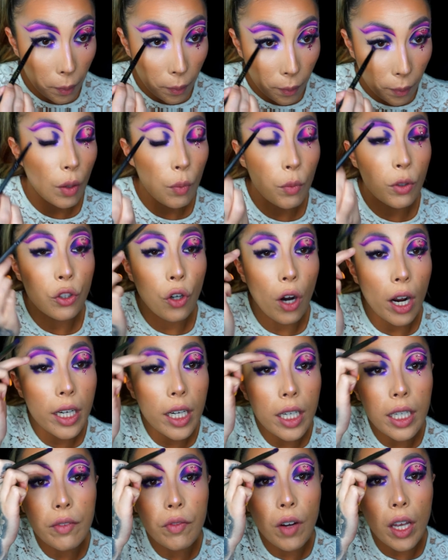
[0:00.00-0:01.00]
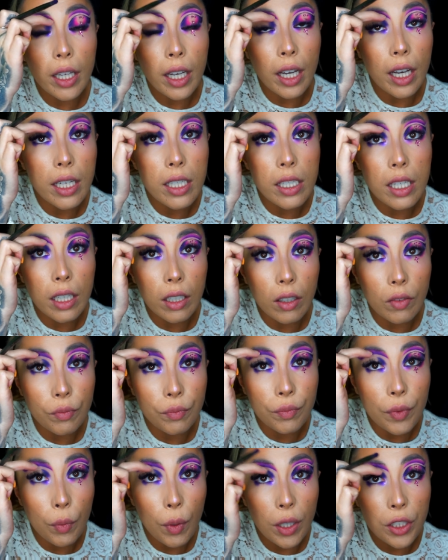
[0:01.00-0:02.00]
And we're trying to leave like, is it,
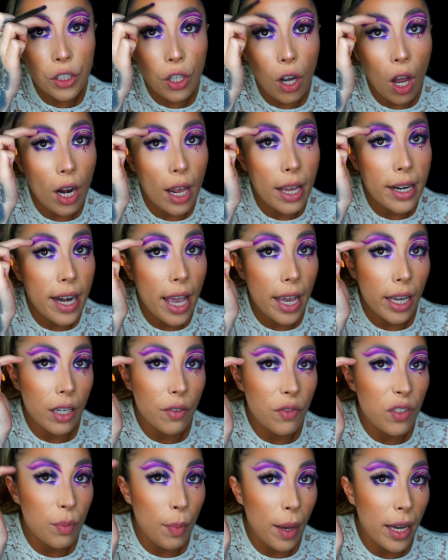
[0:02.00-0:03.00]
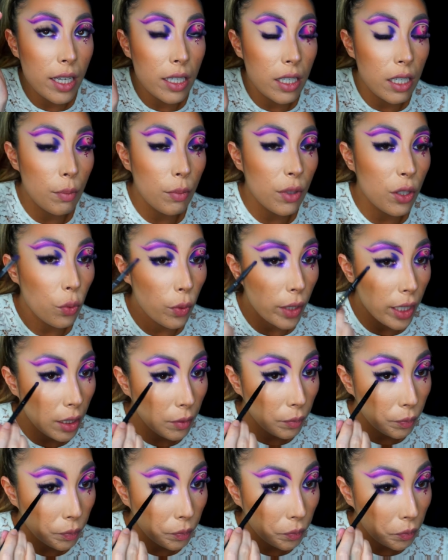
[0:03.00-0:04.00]
what you call it, a negative space in between?
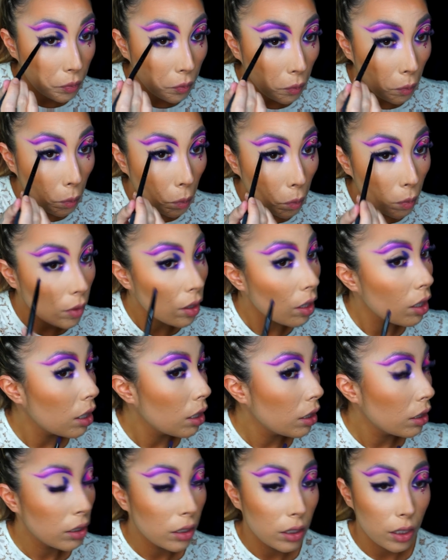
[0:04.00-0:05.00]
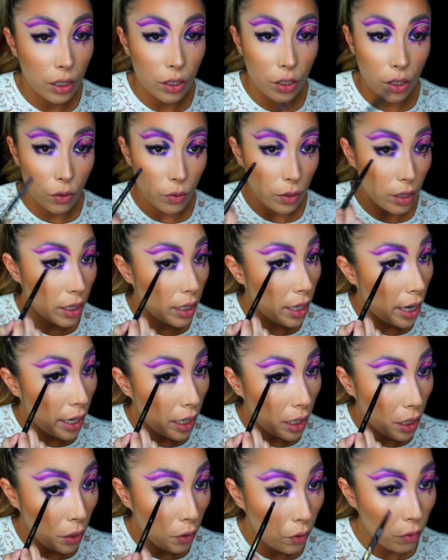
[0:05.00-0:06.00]
I don't know, is it
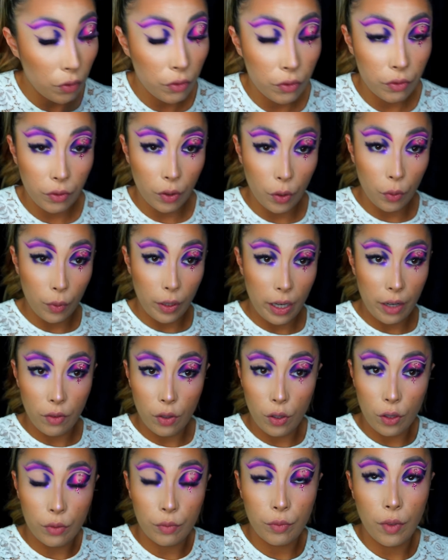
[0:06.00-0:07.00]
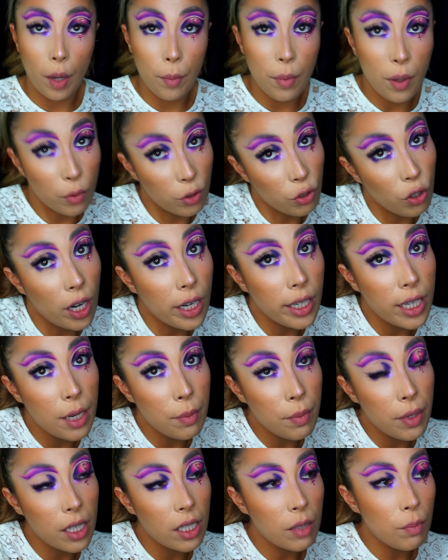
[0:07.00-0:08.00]
negative or whatever? I mean, we're trying to keep
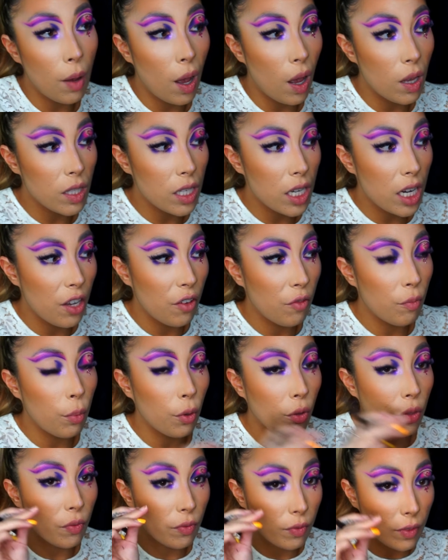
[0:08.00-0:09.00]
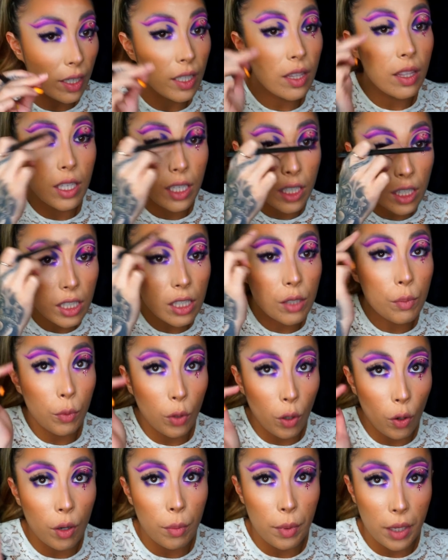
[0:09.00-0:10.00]
things positive, but this is
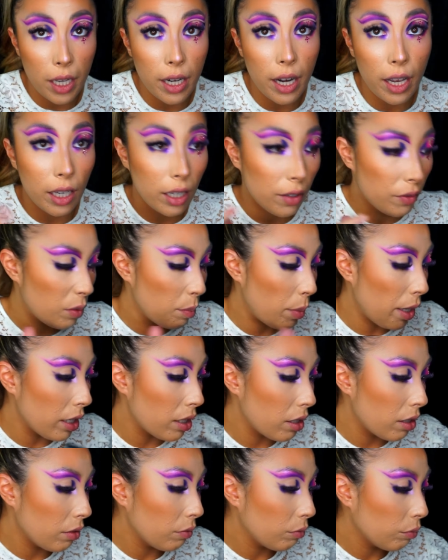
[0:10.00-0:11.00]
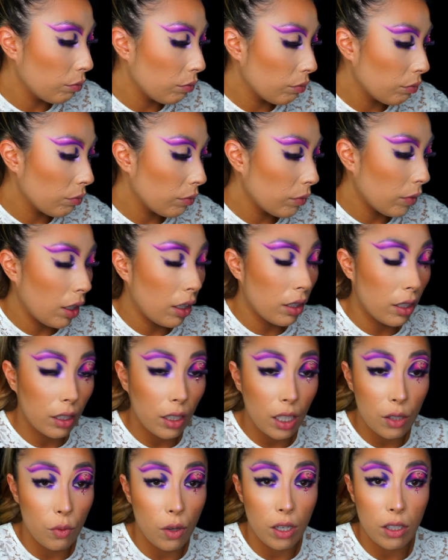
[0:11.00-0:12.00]
going to be a negative space. I think
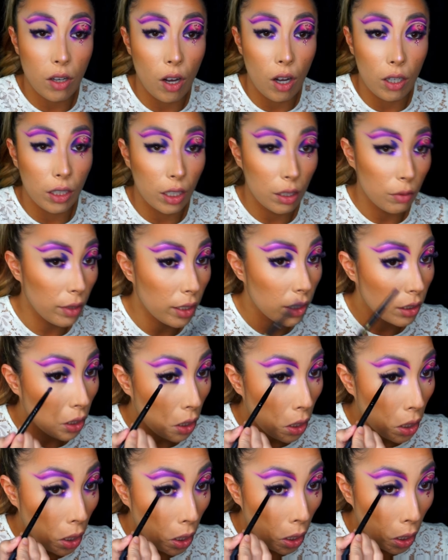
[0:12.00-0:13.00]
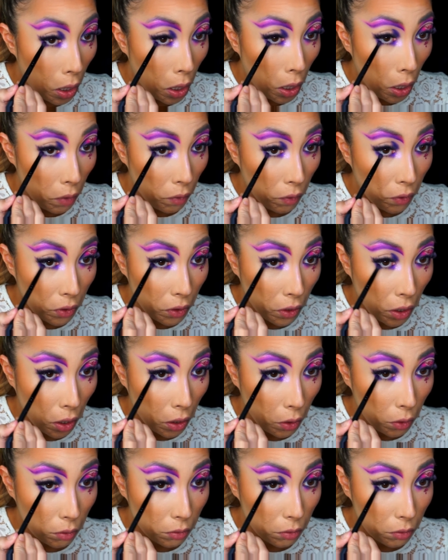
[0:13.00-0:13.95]
that's what it's called anyways. If it's not.